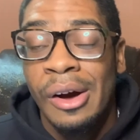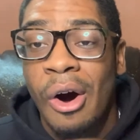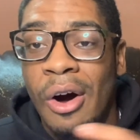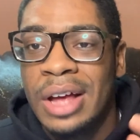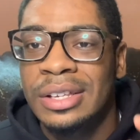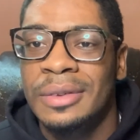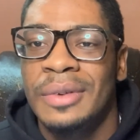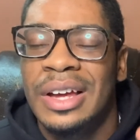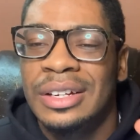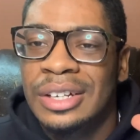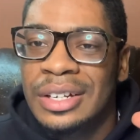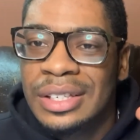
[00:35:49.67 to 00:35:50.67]
all that stuff,
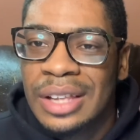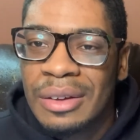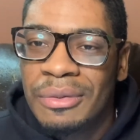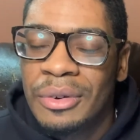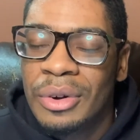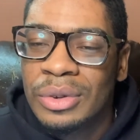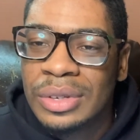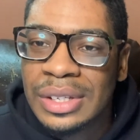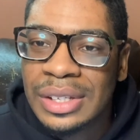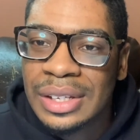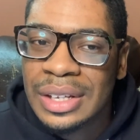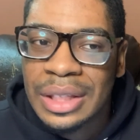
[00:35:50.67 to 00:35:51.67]
and just like for
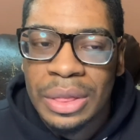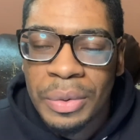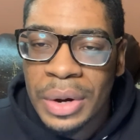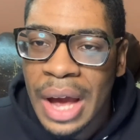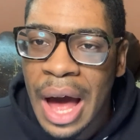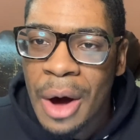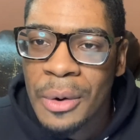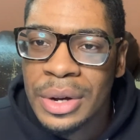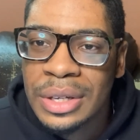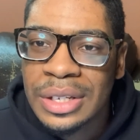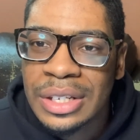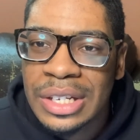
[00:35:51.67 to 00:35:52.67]
those three
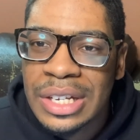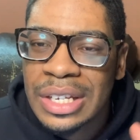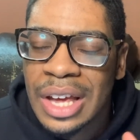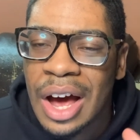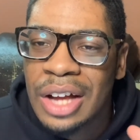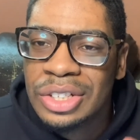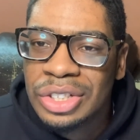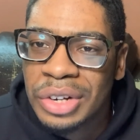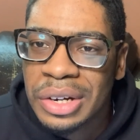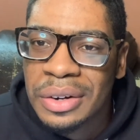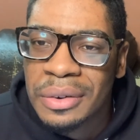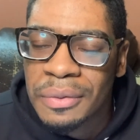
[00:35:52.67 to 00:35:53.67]
hours, is just
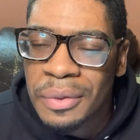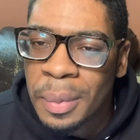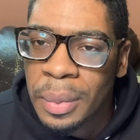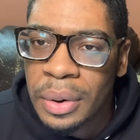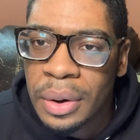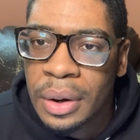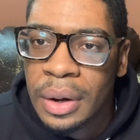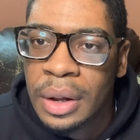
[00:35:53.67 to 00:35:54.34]
concentrating on football.